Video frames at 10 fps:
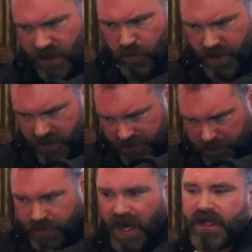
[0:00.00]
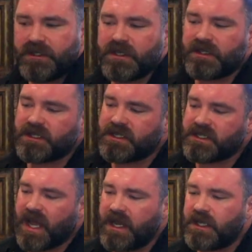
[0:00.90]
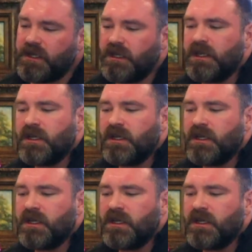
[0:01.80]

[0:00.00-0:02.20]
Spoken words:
at a wonderful price that's exciting,